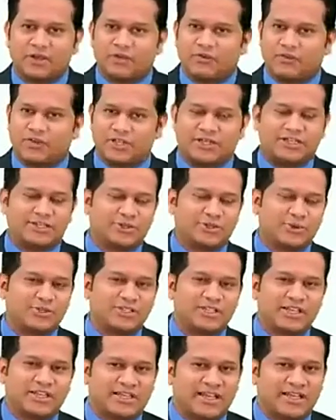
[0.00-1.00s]
which will
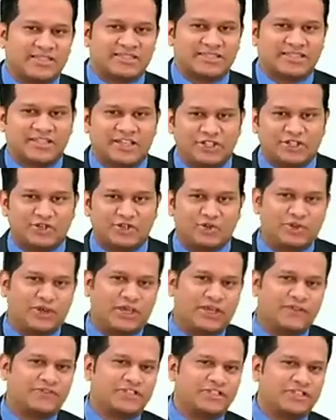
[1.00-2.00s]
dissociate as
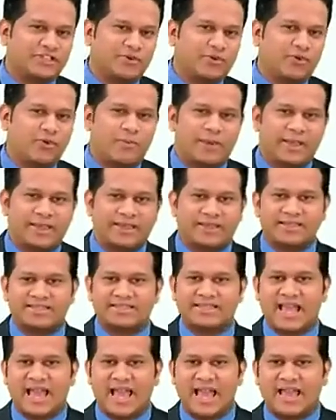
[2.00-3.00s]
CH2FCO
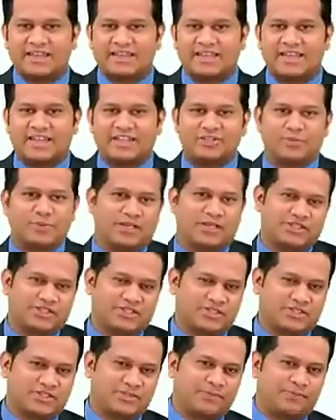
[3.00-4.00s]
minus and H
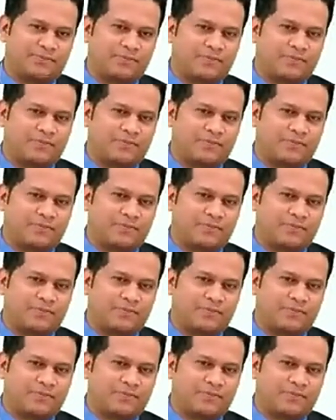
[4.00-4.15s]
plus.